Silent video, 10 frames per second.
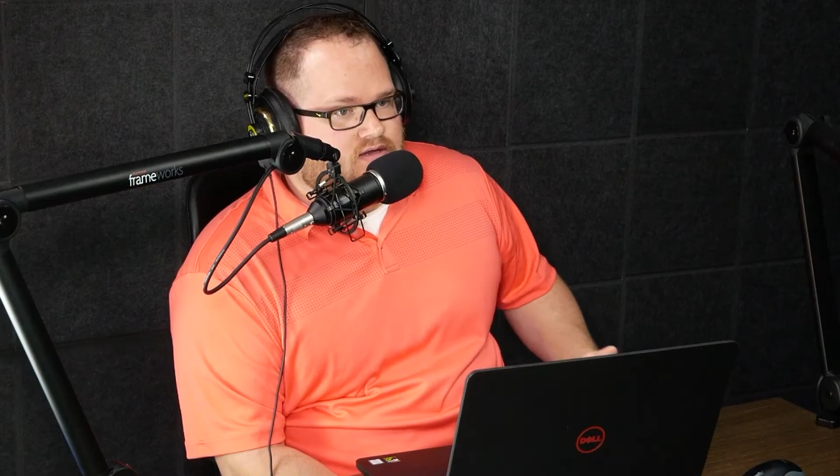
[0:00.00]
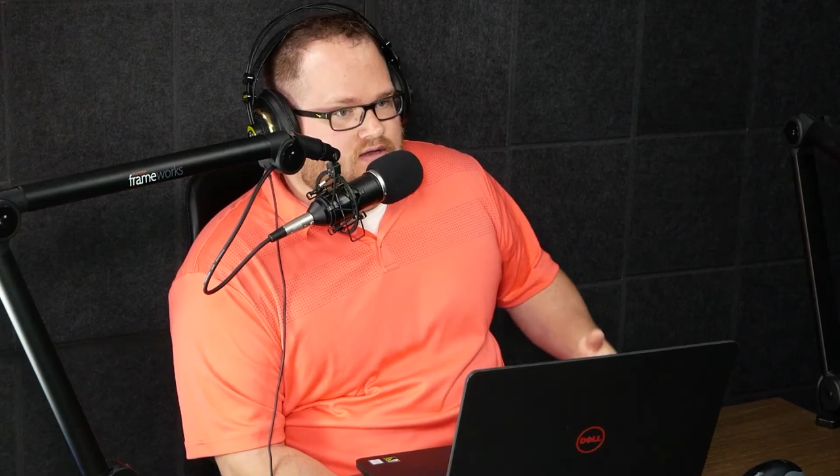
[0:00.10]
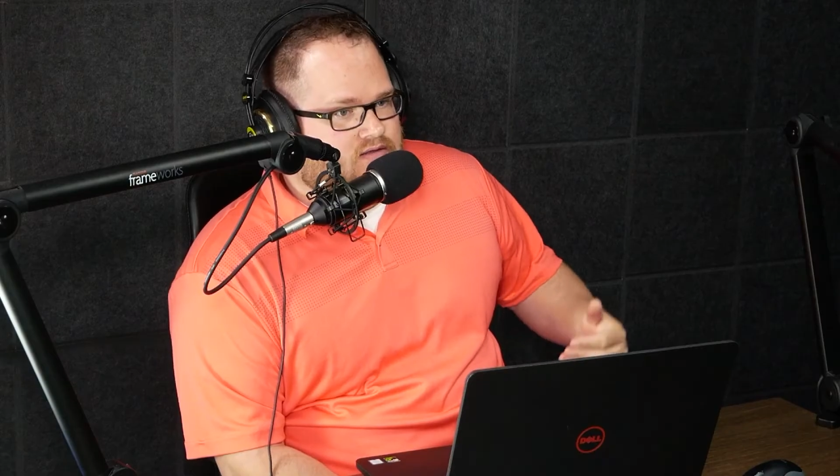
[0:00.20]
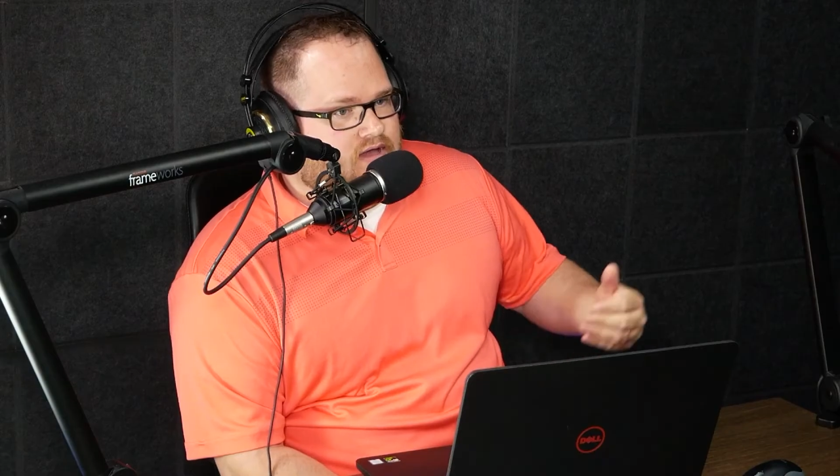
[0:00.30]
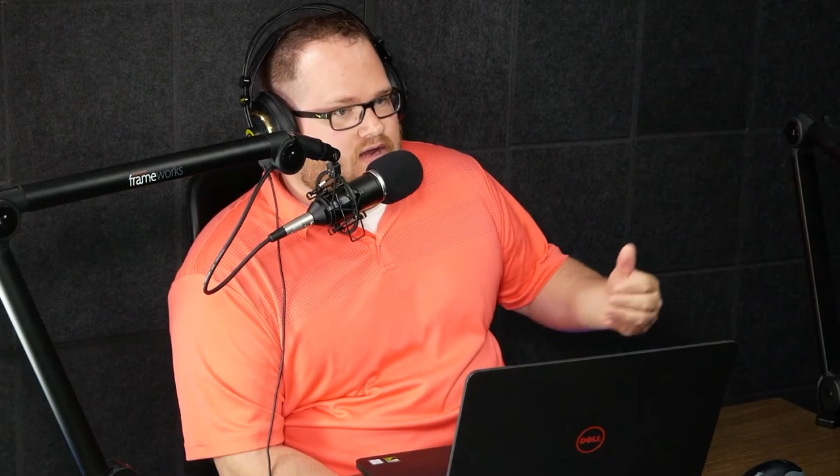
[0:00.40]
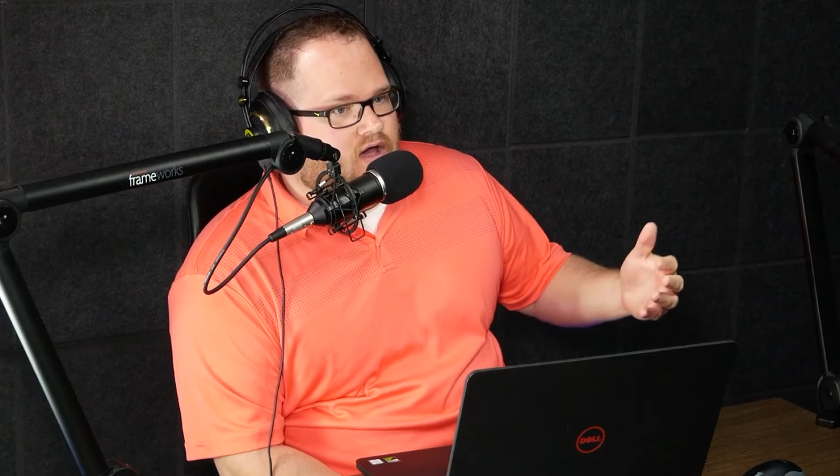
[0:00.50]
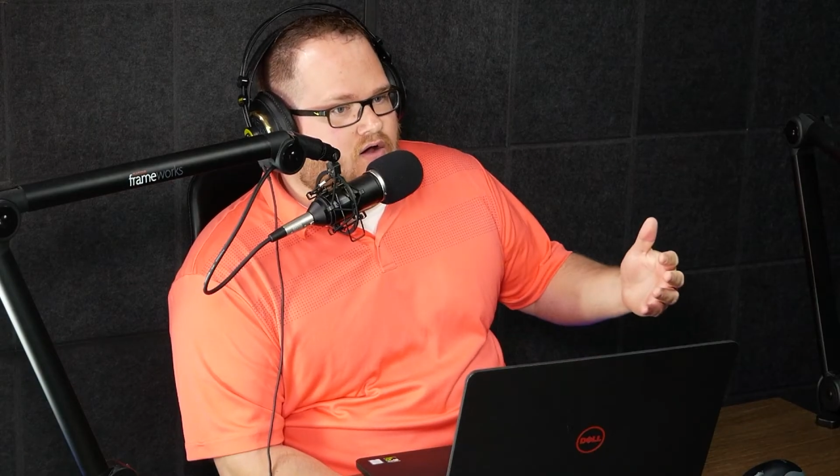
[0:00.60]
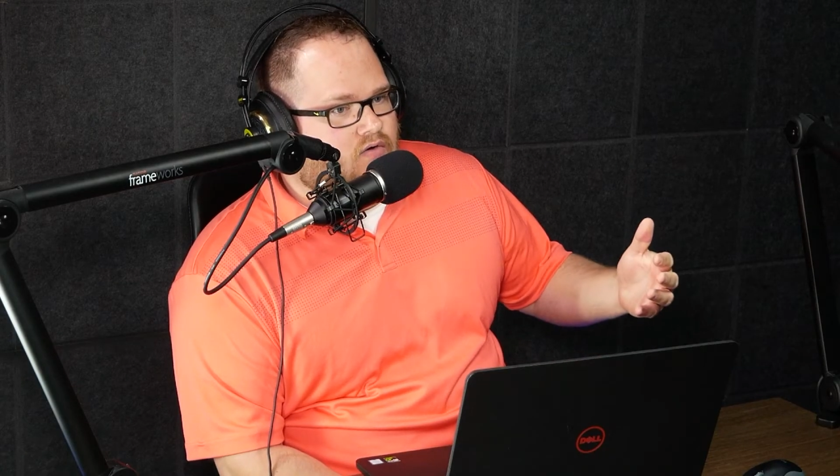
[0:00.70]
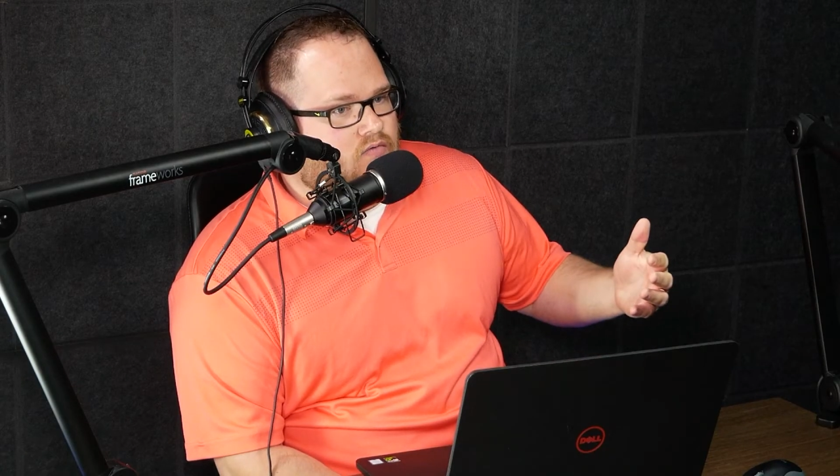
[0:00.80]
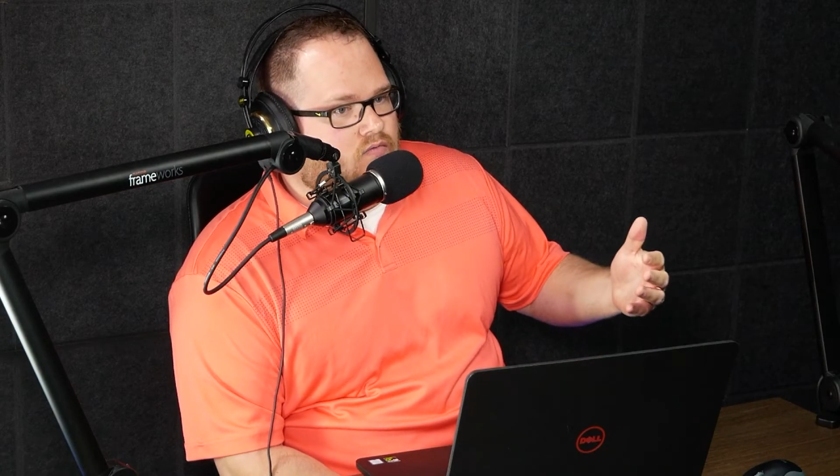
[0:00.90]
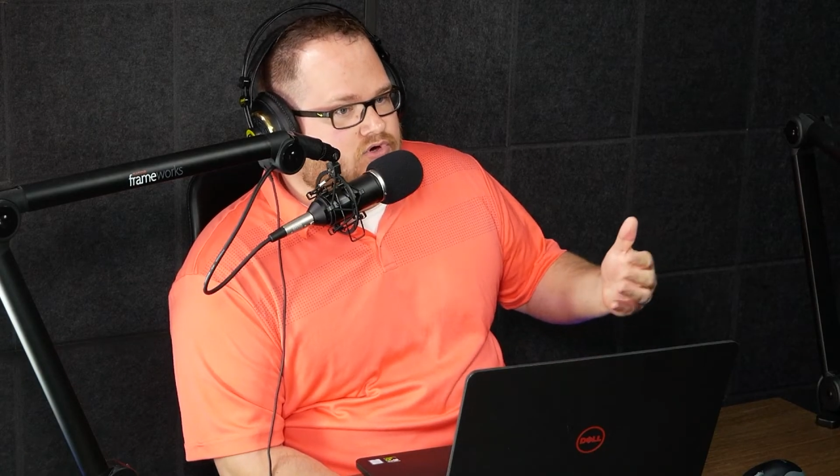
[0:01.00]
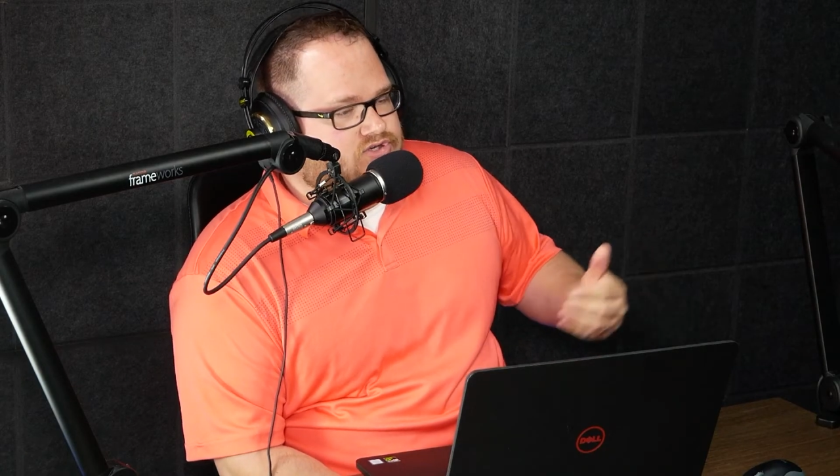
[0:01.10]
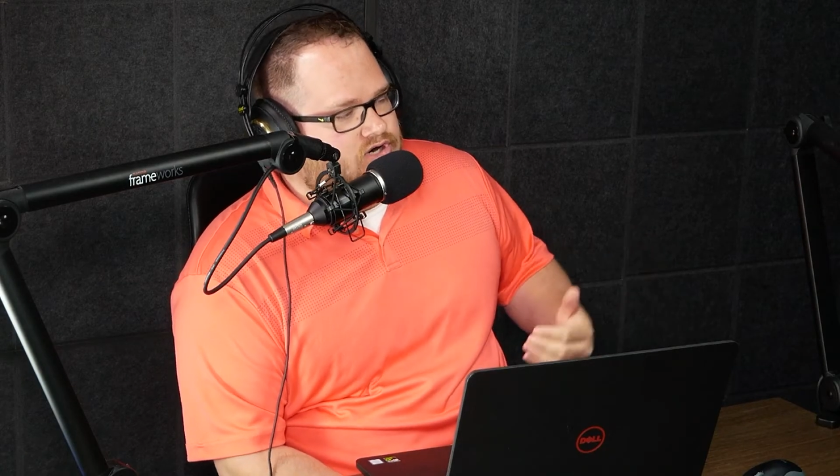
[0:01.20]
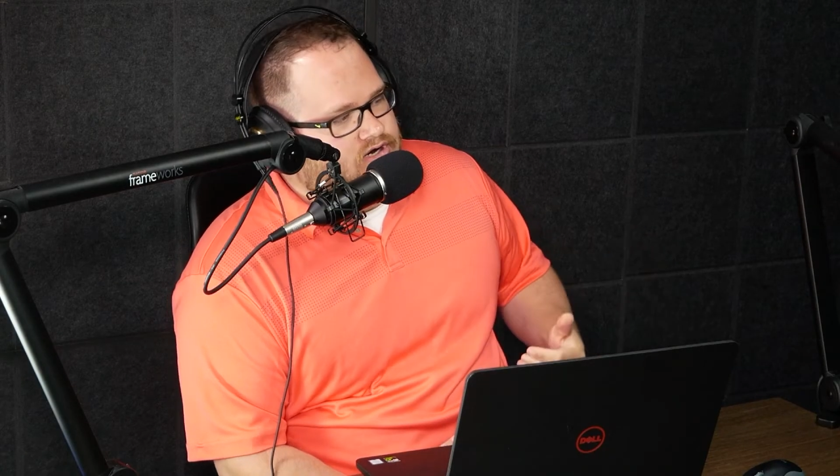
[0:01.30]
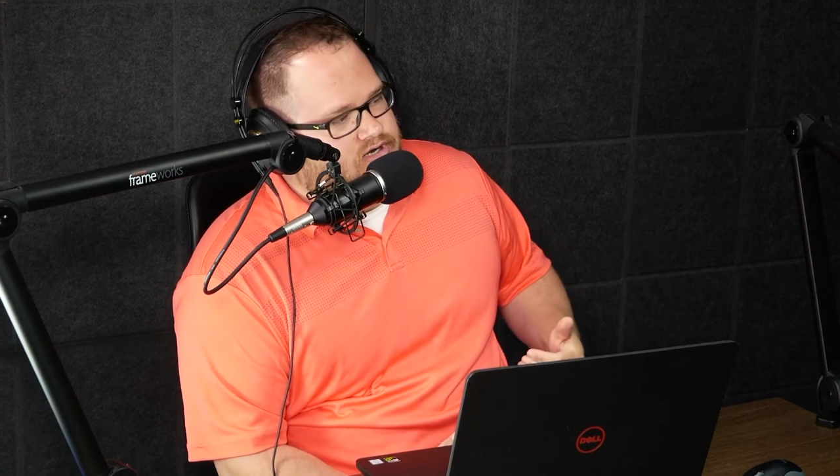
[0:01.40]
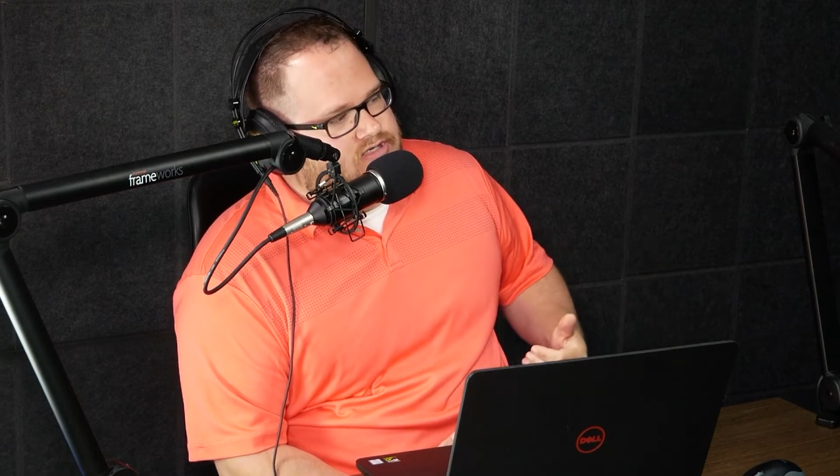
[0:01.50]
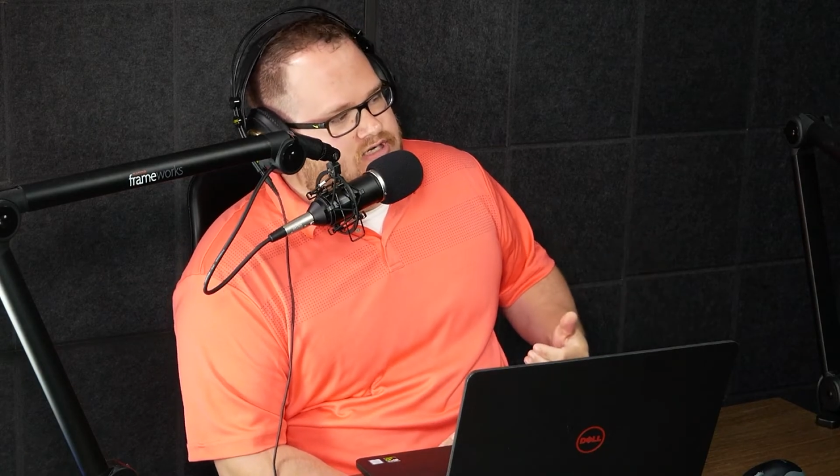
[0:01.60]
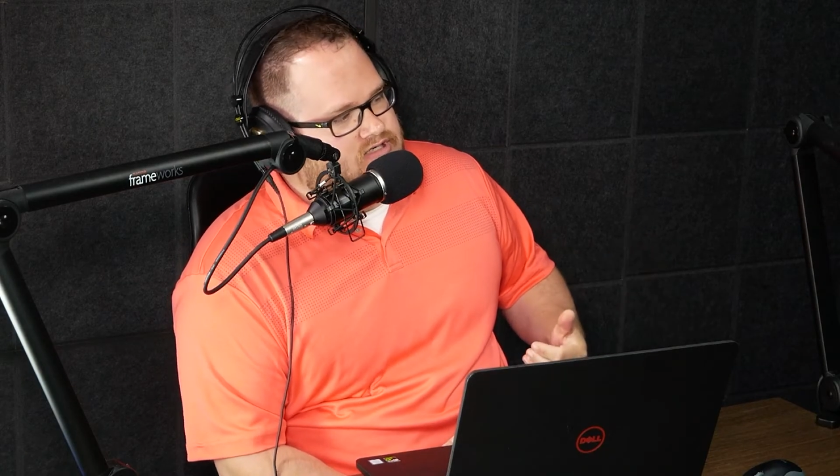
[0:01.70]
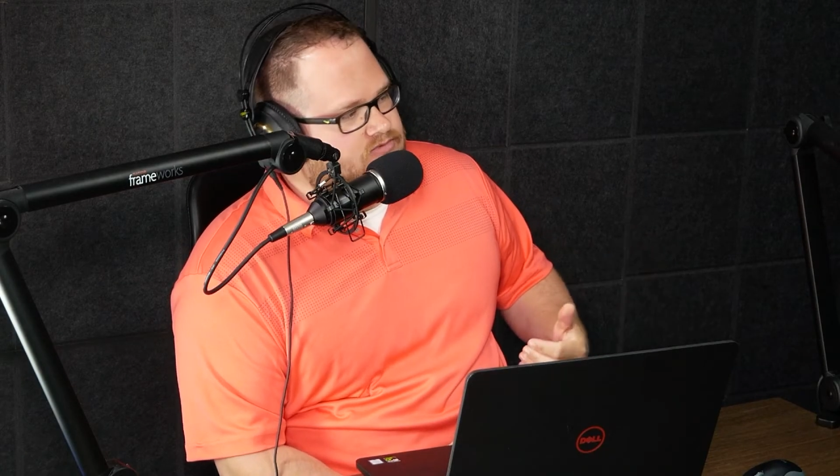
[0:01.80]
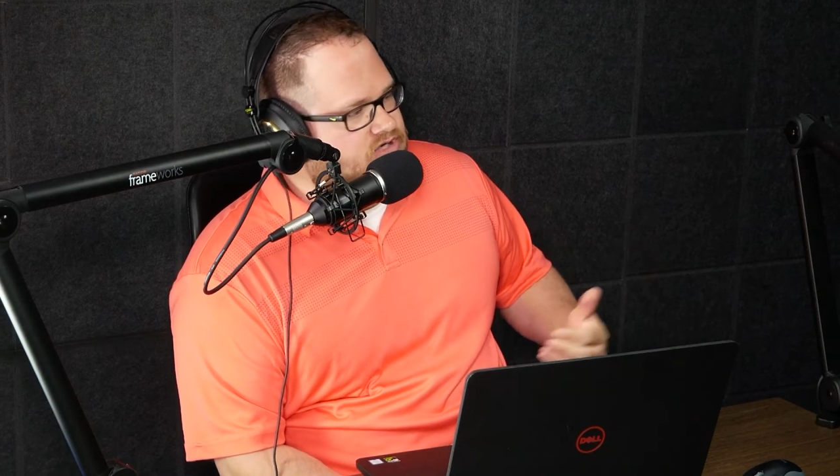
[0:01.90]
that now we're starting to
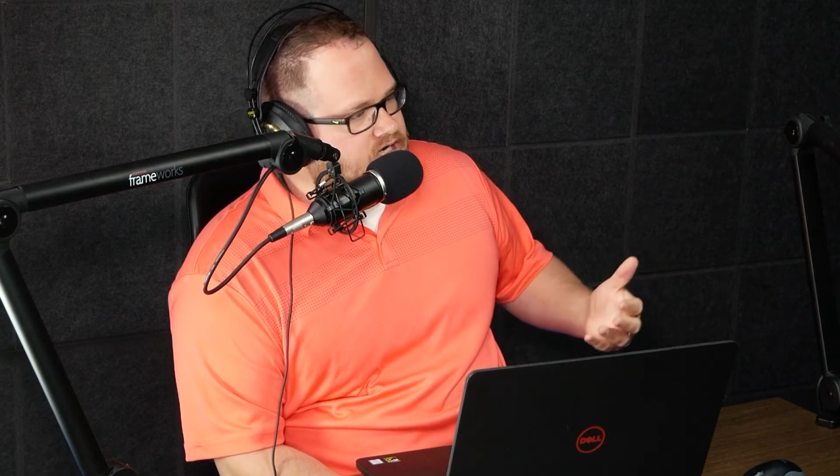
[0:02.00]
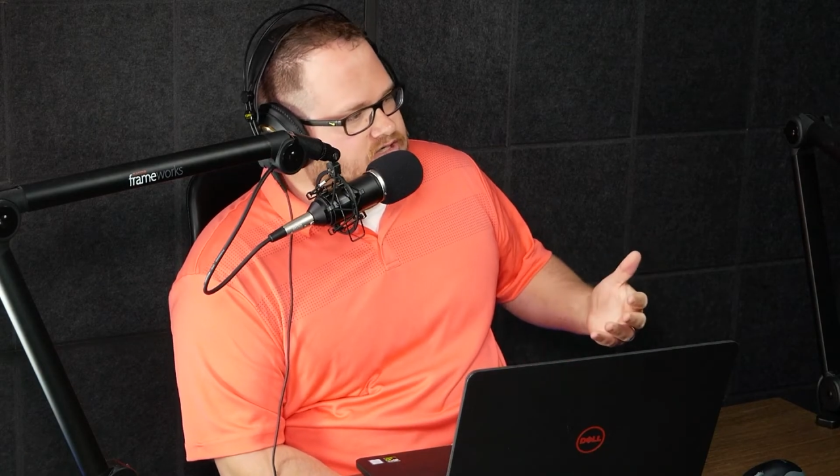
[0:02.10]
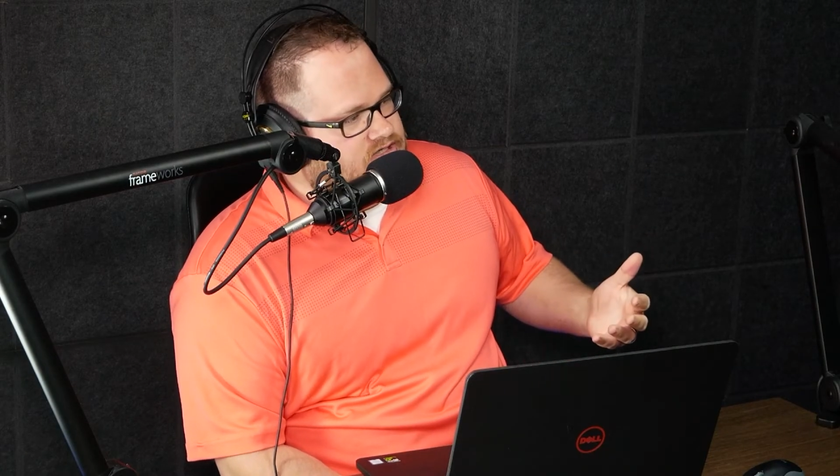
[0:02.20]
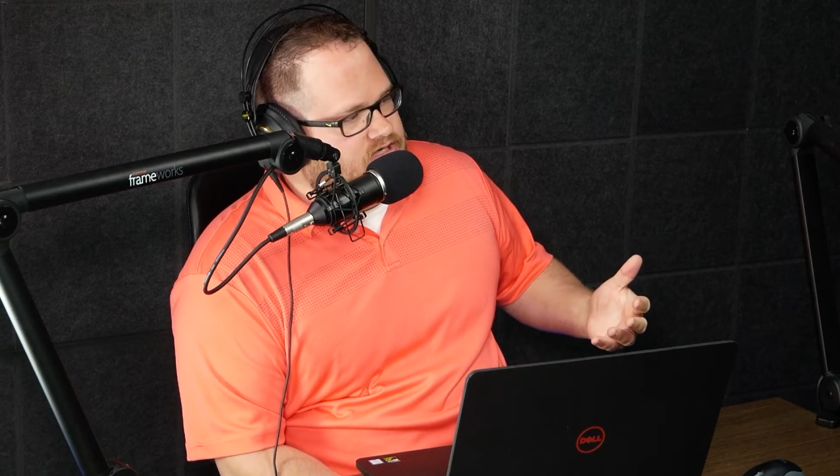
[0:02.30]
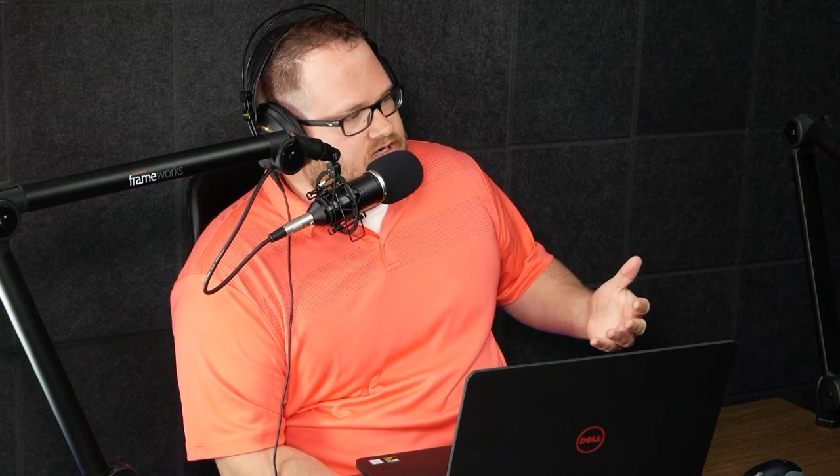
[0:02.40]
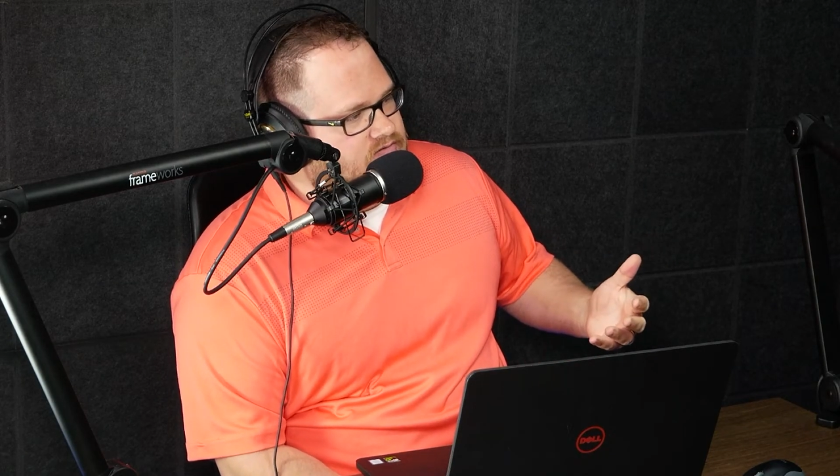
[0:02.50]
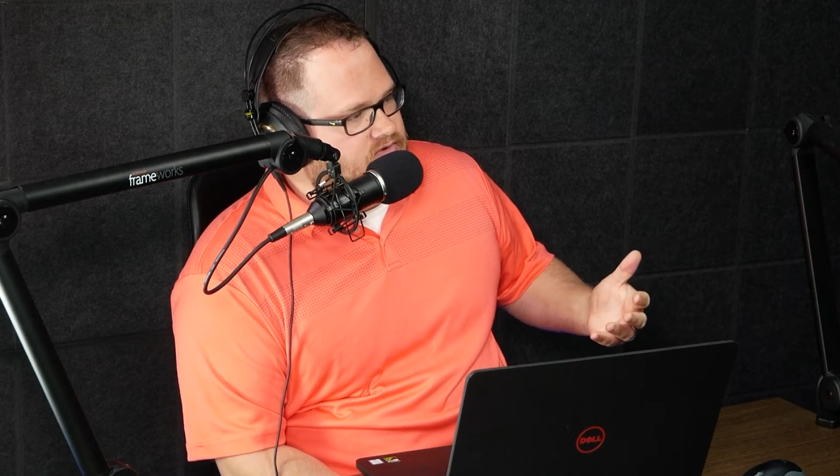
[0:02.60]
see some changes in